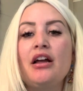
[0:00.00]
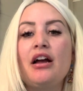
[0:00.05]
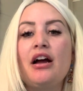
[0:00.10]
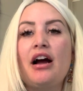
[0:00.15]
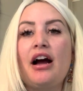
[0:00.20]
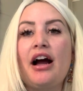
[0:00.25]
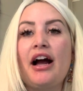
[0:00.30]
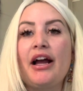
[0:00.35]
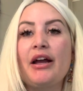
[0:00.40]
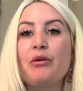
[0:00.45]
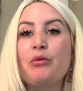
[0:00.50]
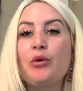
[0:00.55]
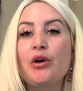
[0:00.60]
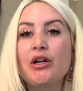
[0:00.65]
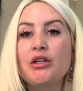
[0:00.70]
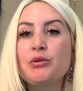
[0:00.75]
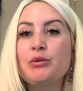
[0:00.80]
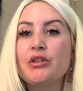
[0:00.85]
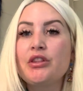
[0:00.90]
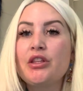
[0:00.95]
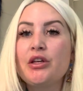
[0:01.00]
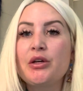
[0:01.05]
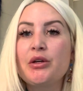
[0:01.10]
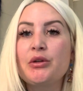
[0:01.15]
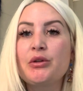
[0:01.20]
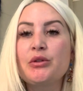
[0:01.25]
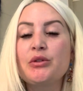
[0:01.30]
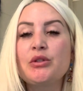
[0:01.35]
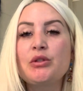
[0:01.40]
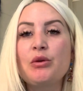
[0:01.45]
I worked with
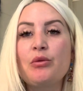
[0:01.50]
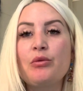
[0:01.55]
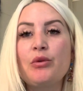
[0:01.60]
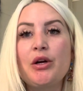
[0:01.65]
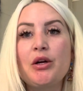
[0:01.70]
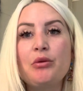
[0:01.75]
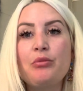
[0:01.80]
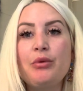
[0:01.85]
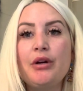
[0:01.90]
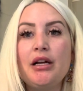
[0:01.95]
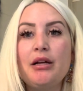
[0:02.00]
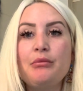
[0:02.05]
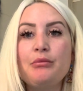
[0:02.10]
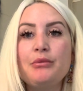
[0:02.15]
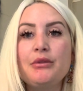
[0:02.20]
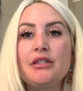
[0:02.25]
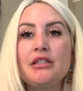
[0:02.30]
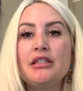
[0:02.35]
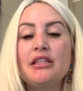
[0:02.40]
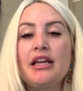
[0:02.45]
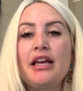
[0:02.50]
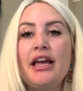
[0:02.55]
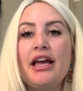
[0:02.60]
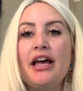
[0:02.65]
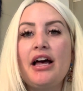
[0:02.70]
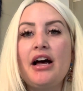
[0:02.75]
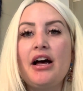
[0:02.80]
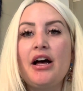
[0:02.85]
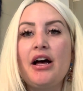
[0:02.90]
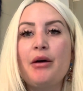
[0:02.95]
those road bumps
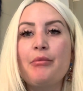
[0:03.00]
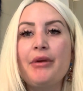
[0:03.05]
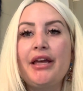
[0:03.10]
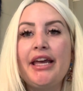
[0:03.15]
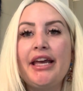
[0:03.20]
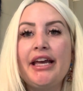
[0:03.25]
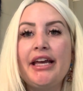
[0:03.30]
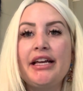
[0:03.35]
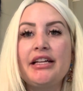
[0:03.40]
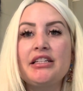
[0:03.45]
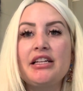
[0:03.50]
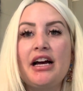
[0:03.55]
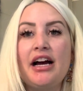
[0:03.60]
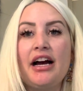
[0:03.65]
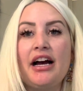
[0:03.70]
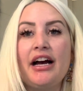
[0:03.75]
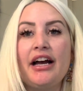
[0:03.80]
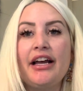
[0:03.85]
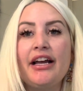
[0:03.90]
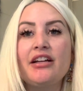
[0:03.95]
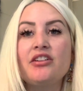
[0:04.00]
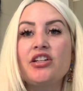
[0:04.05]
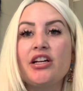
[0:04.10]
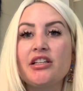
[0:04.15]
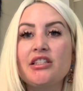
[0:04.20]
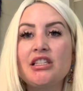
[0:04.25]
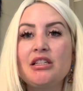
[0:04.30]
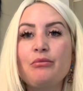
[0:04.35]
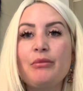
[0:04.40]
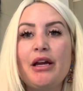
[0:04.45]
and I
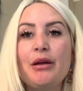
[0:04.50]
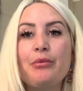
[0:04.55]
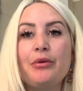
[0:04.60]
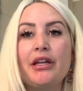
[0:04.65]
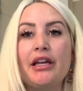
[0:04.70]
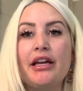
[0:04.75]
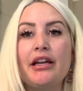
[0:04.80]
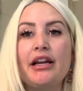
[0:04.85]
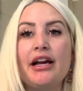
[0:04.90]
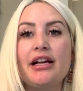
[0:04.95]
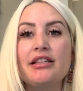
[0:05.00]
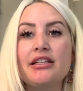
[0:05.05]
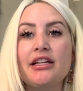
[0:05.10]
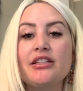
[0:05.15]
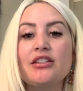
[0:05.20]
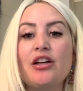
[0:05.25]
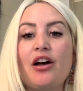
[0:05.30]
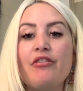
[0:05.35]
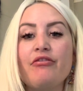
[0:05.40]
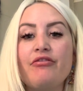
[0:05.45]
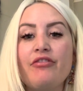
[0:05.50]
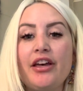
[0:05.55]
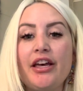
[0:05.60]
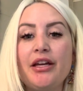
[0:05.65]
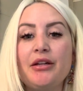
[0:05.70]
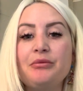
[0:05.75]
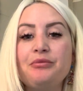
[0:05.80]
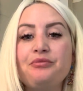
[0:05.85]
adjusted my plan as I saw fit.